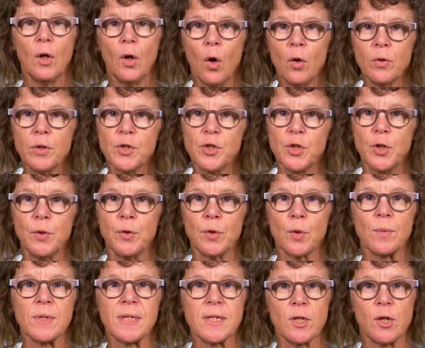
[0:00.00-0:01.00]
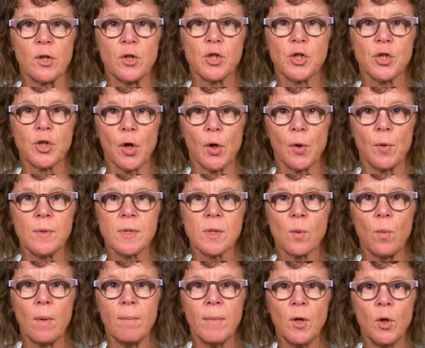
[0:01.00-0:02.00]
Longitudinal research shows
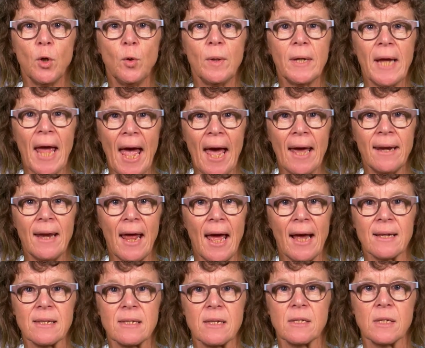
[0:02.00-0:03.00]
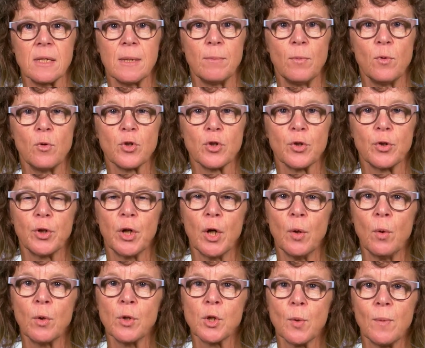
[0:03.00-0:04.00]
women who can access an abortion
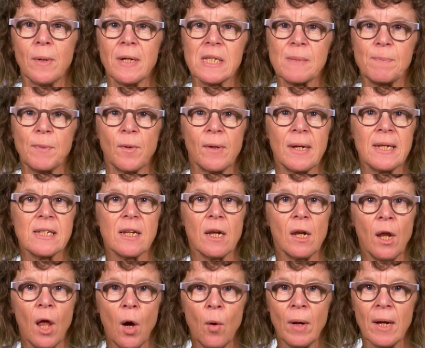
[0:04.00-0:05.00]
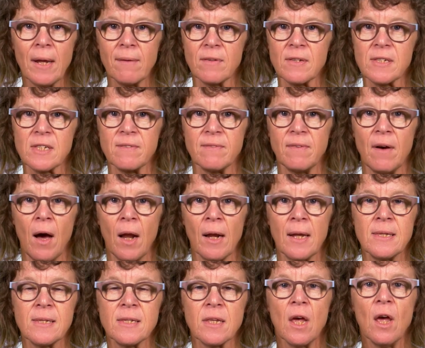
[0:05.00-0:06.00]
go on to experience lower levels of
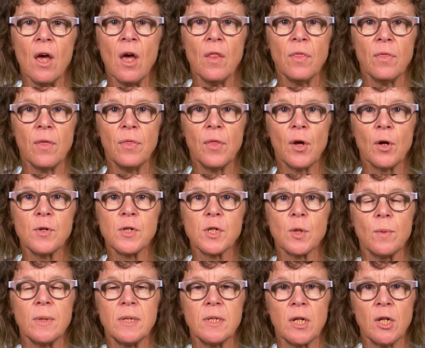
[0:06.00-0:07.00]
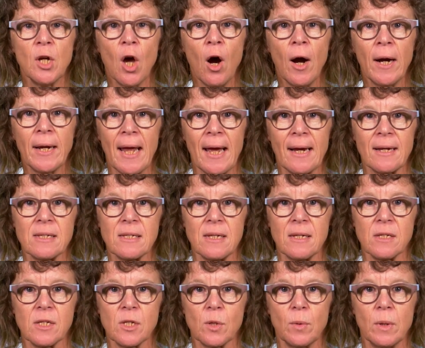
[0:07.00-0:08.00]
violence than those who are denied
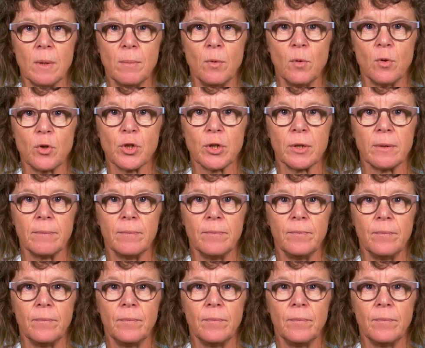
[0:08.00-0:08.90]
access to an abortion.